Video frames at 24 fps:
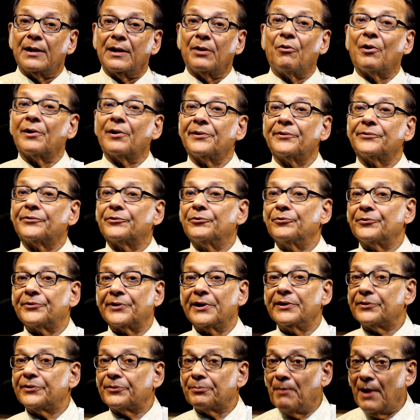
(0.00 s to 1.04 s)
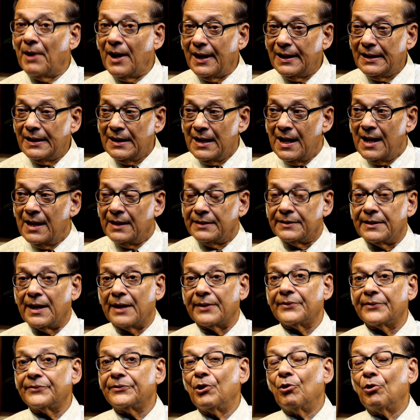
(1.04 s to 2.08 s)
What is Duchenne Smile?
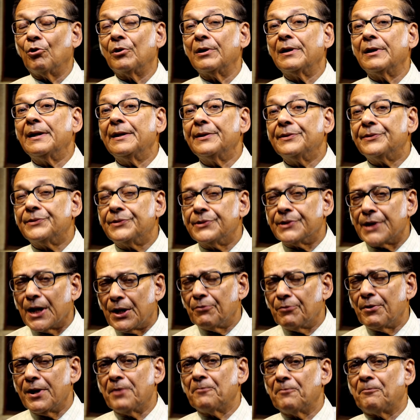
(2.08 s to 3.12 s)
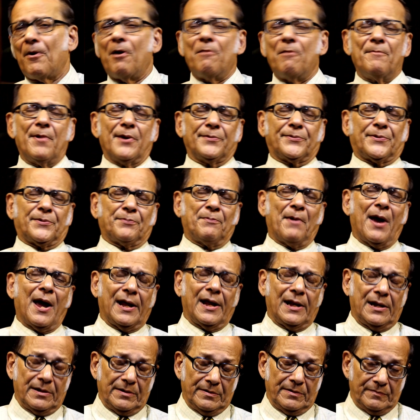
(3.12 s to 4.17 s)
That is the only genuine form of
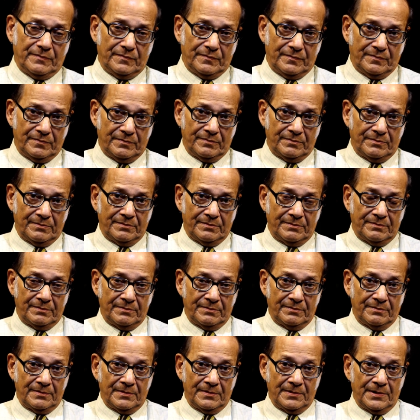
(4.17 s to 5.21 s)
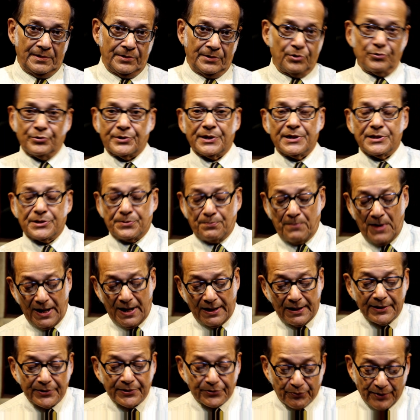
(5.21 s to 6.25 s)
smile. Duchenne
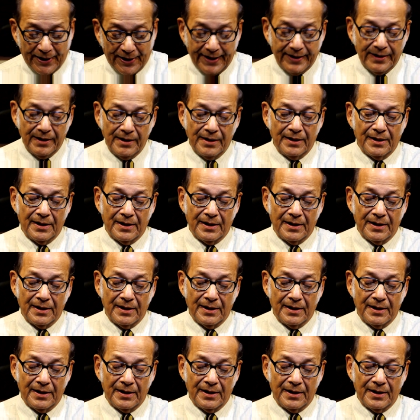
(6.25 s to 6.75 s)
Smile is when?